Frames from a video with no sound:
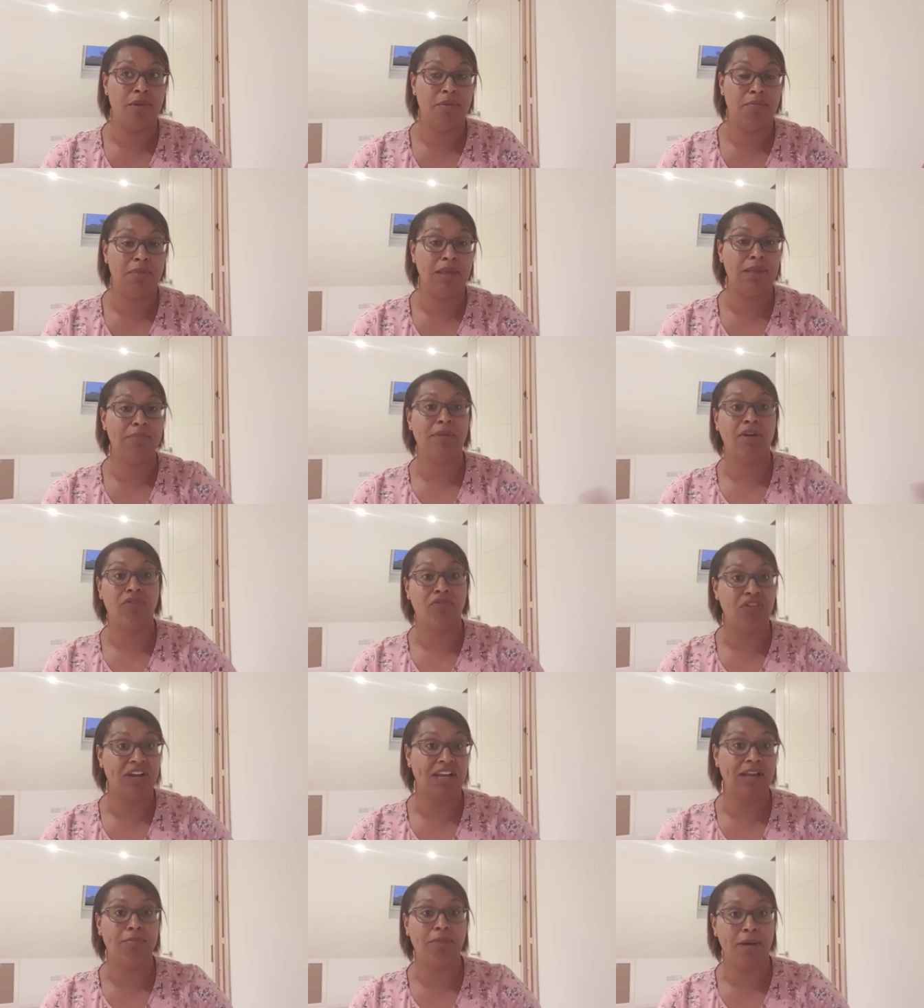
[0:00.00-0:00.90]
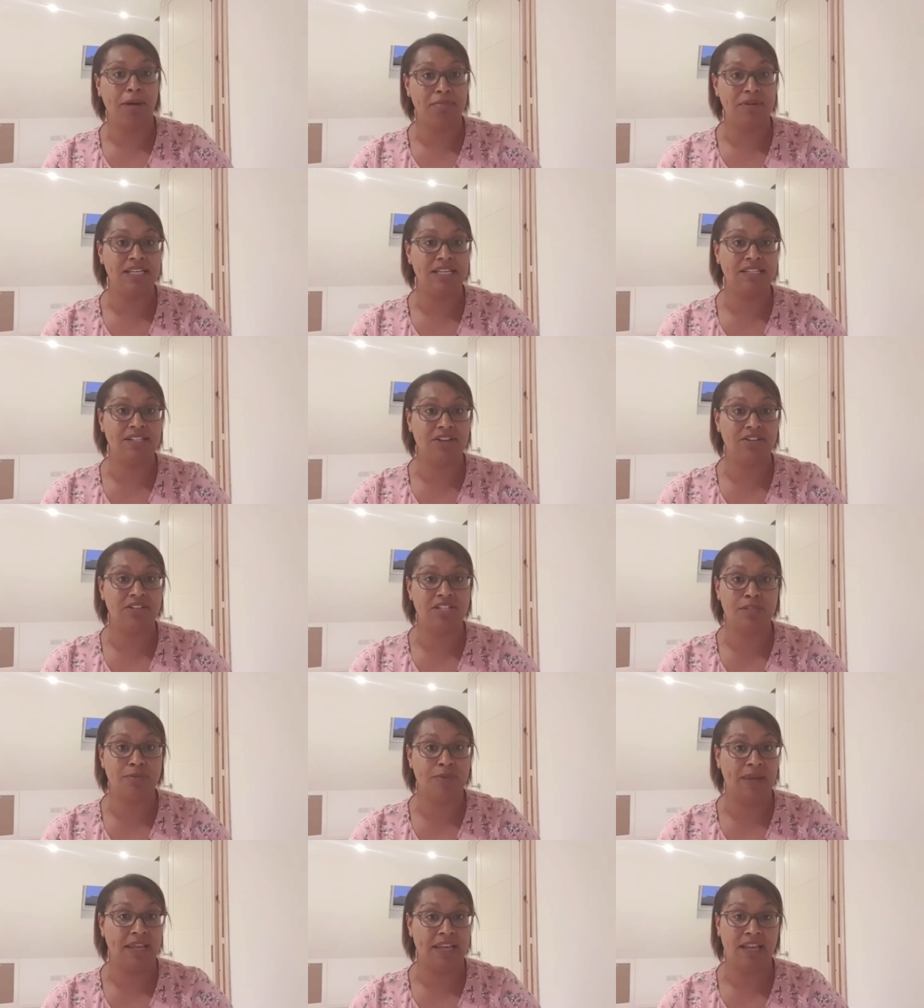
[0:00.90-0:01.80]
be mothering puppies, so to
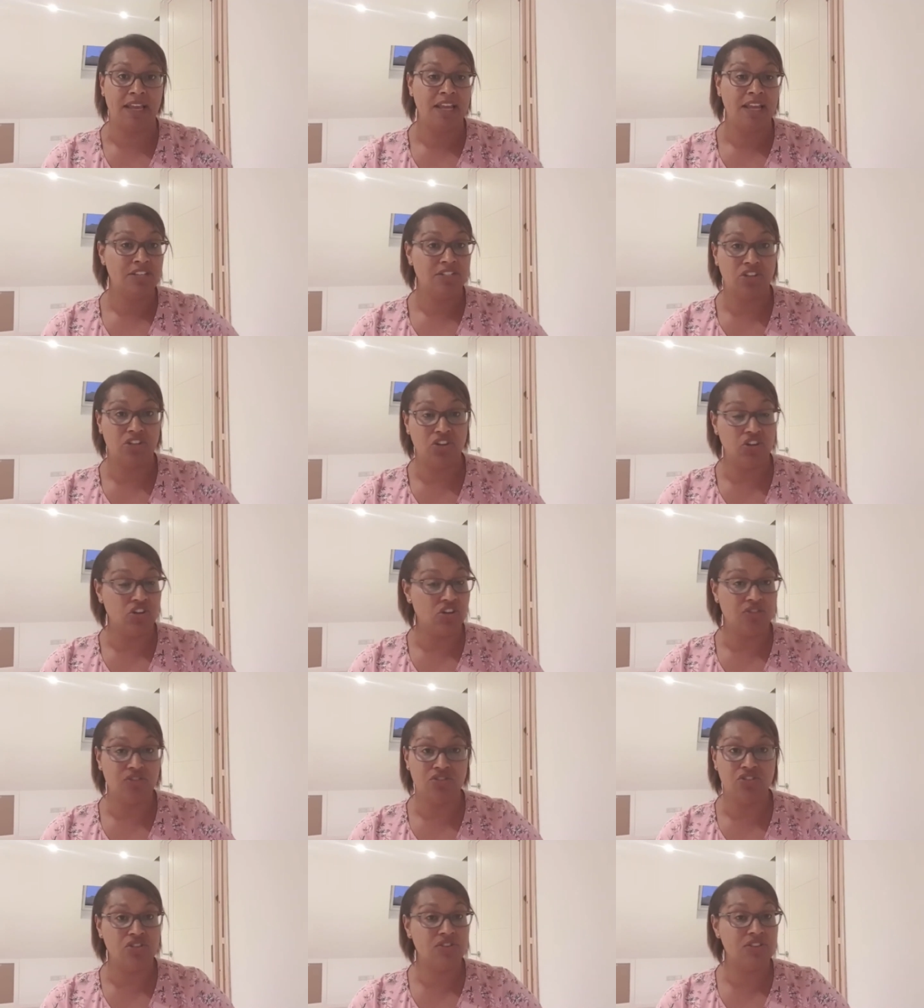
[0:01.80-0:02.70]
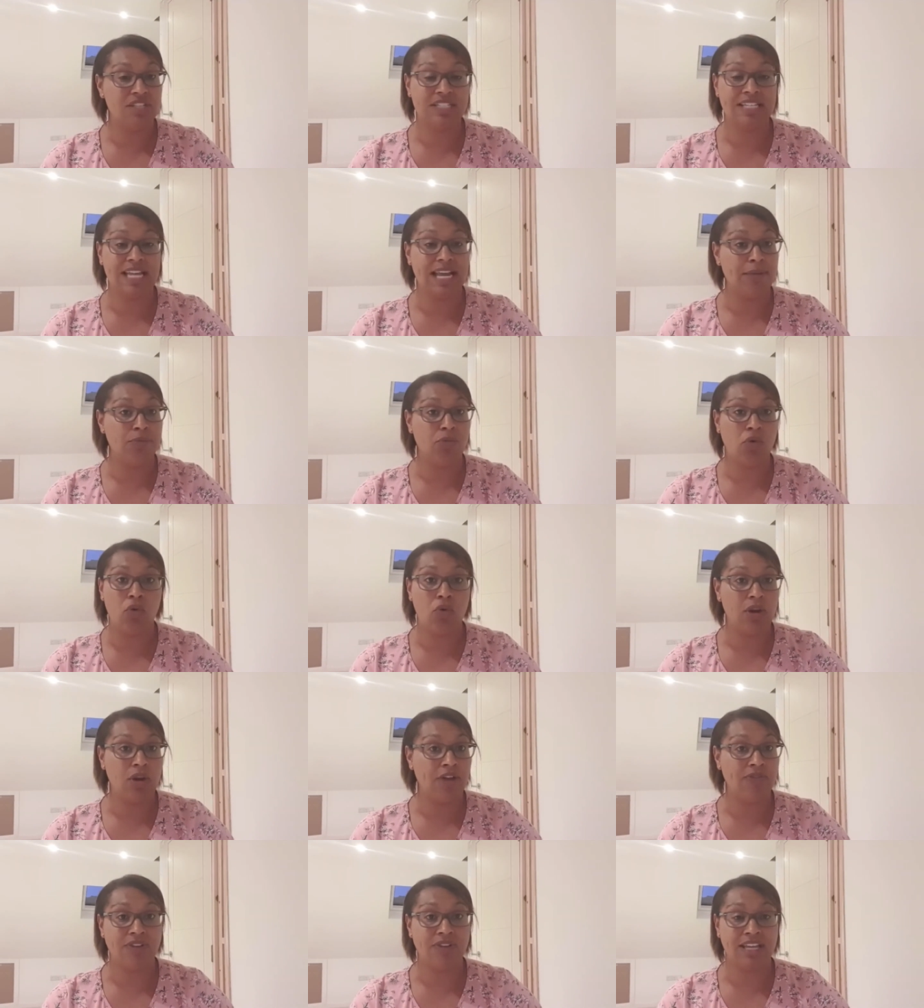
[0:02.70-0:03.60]
speak. So you can do the same
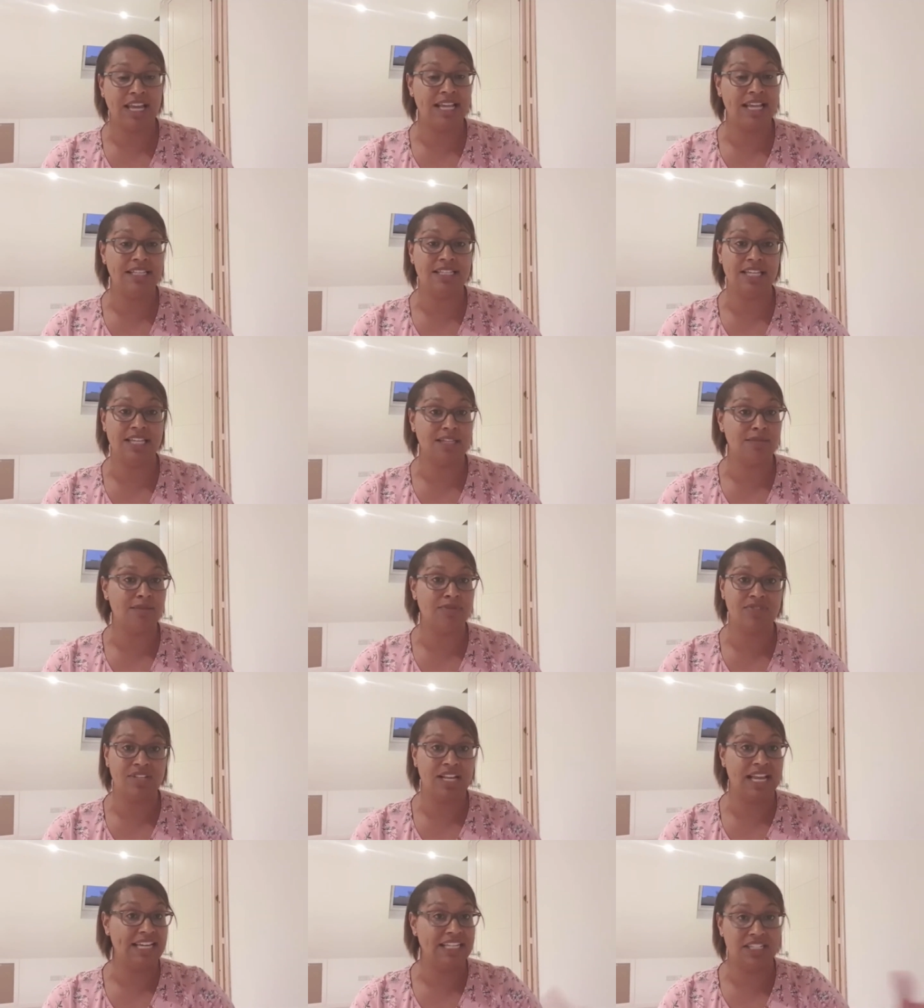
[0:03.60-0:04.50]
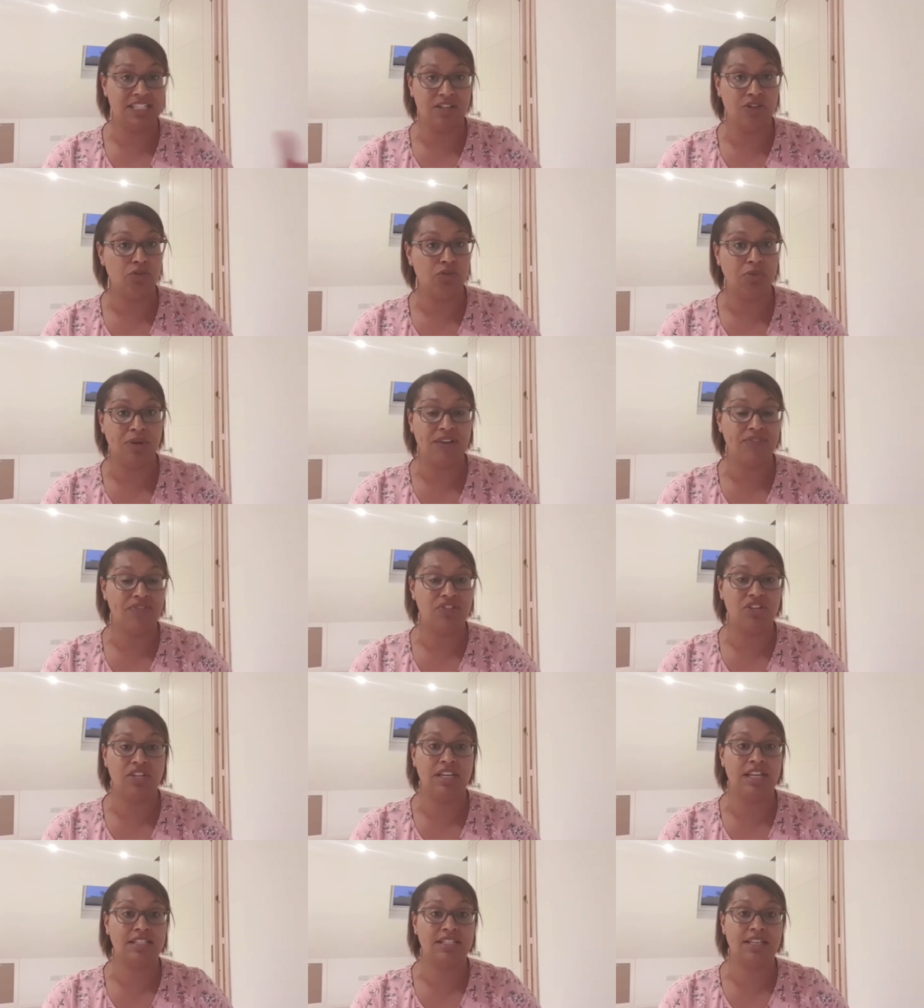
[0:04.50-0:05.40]
all over again 6 months later, or whenever
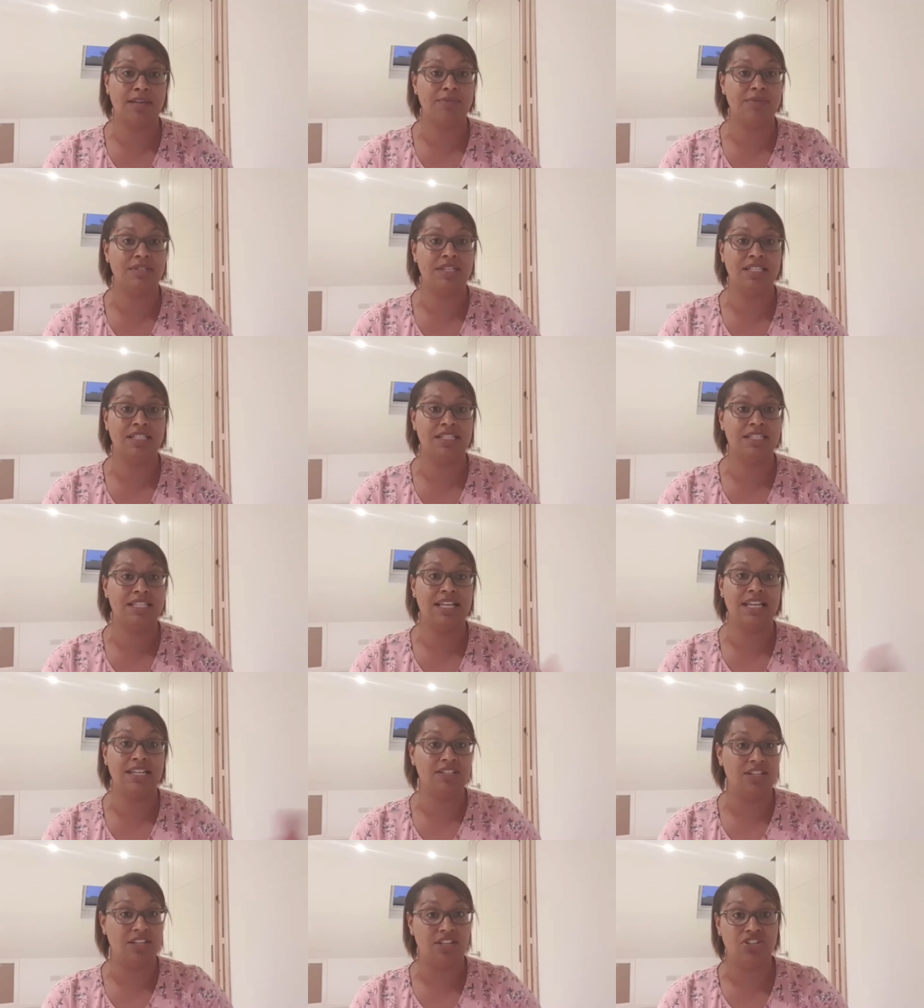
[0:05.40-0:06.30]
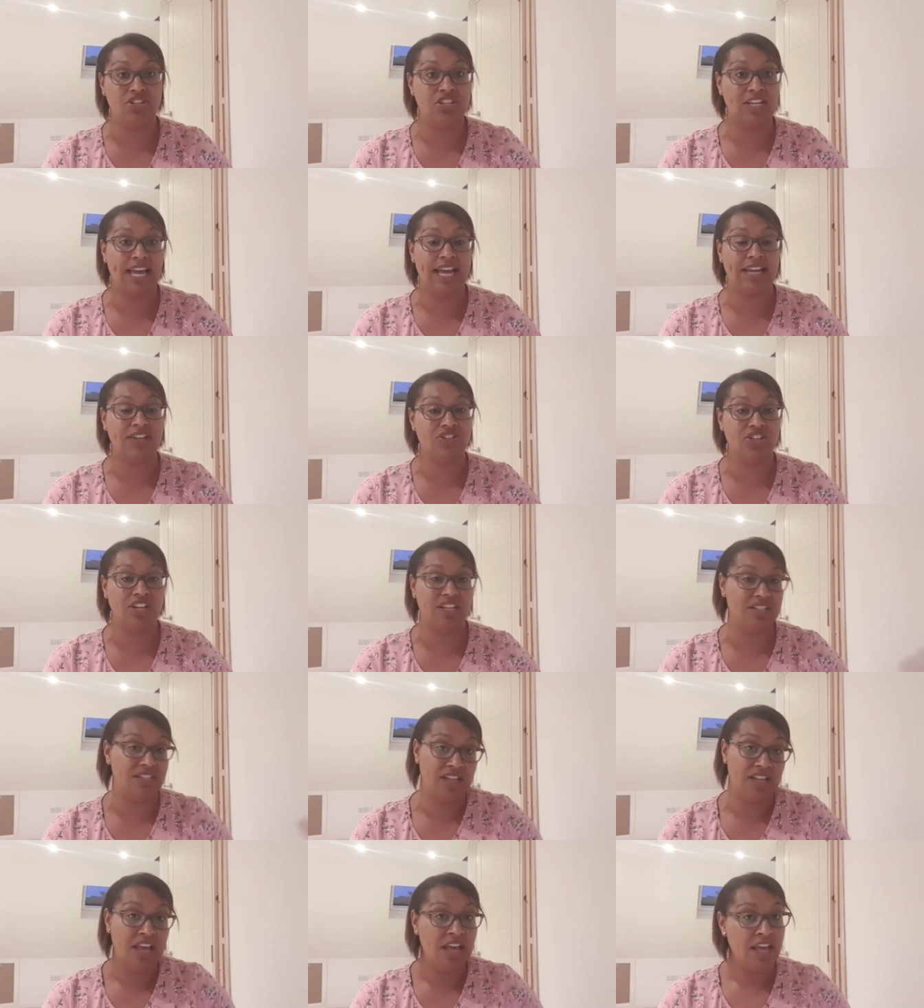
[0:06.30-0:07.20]
she next comes into season and she
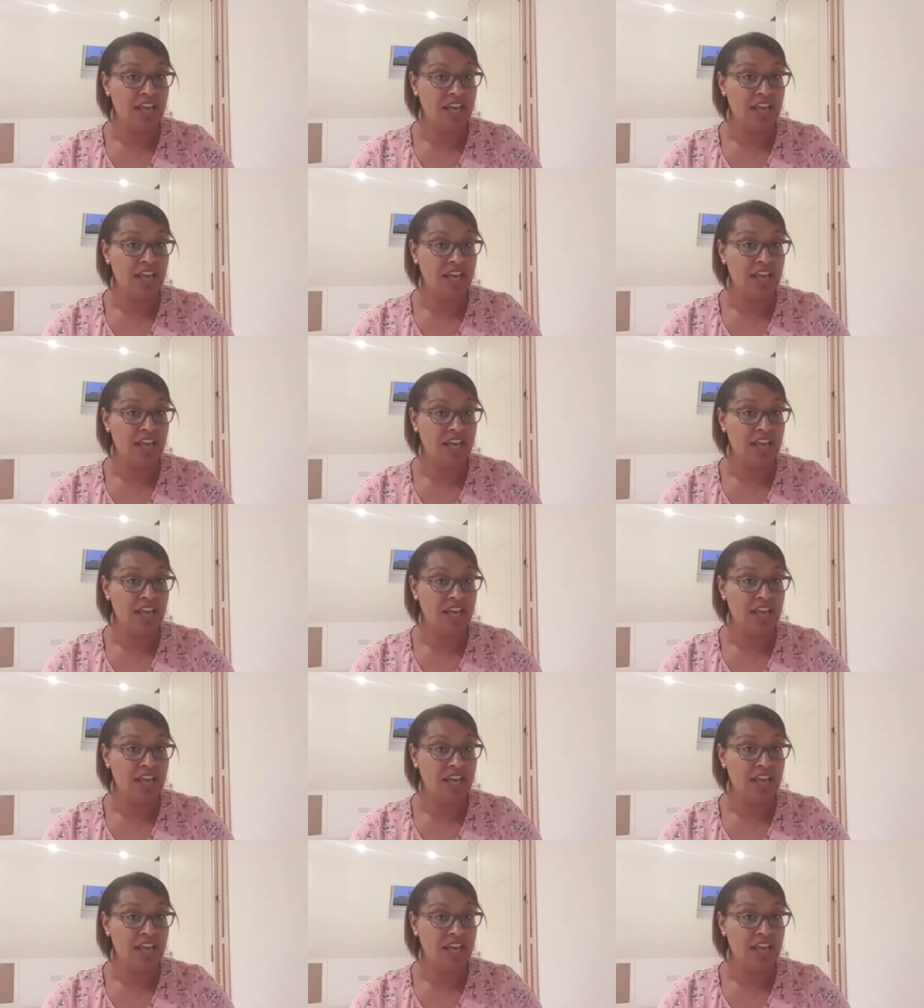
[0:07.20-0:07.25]
catches.